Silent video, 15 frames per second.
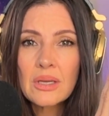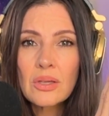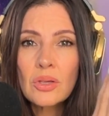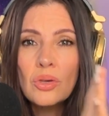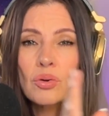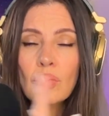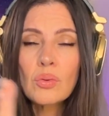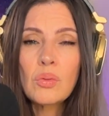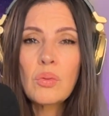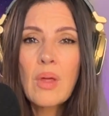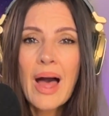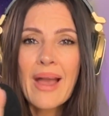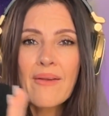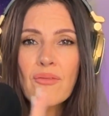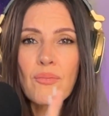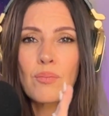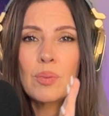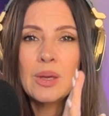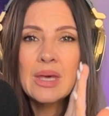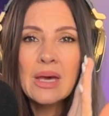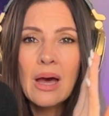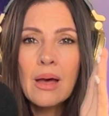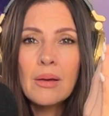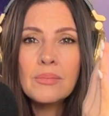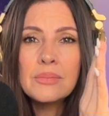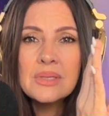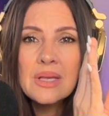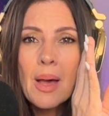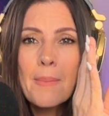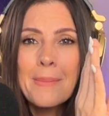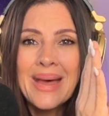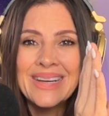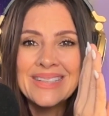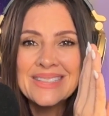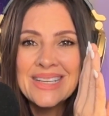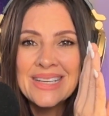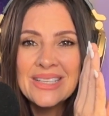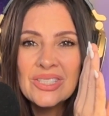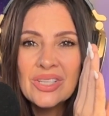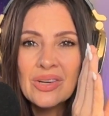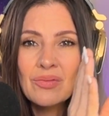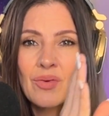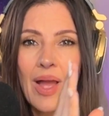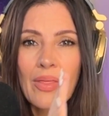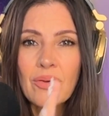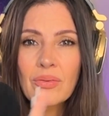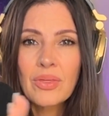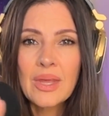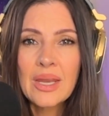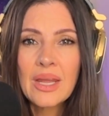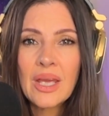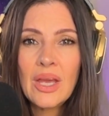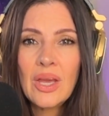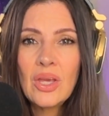Your life becomes a meditation rather than